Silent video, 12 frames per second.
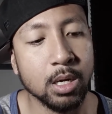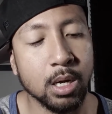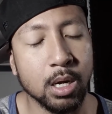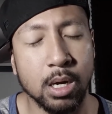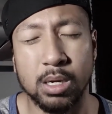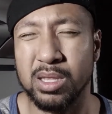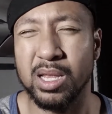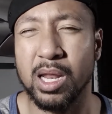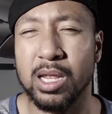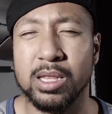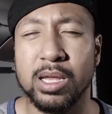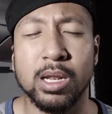Uh, they
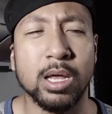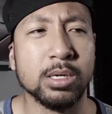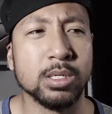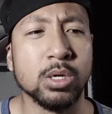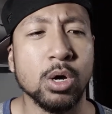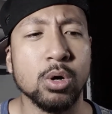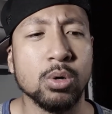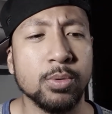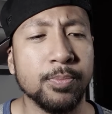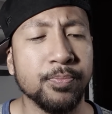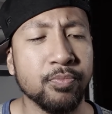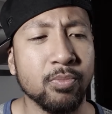let they let us go
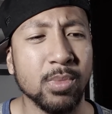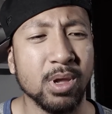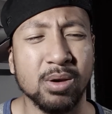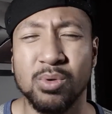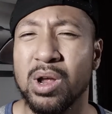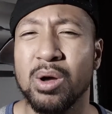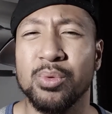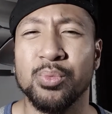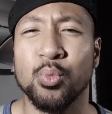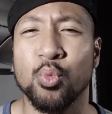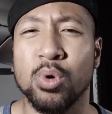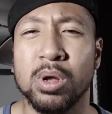
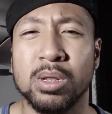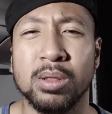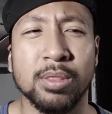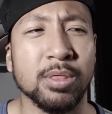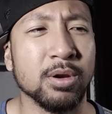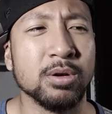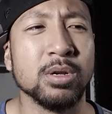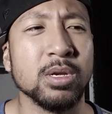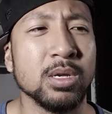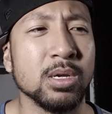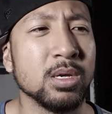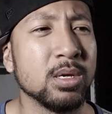around
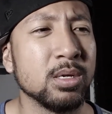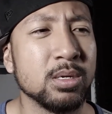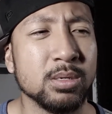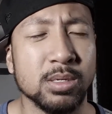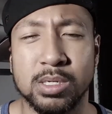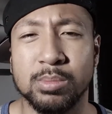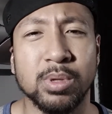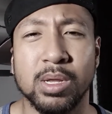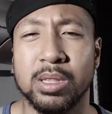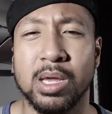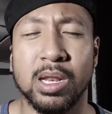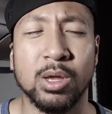1.30, something like
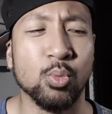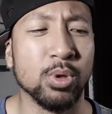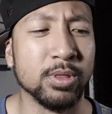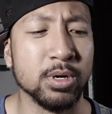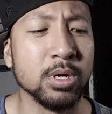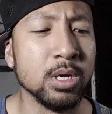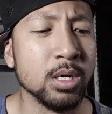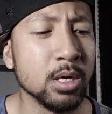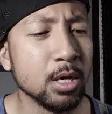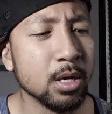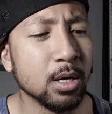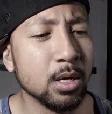that, like 1.30,
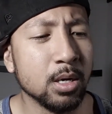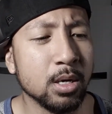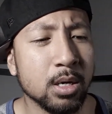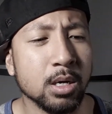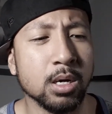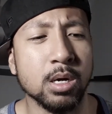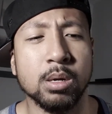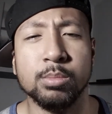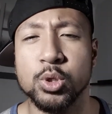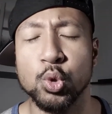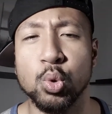um, 2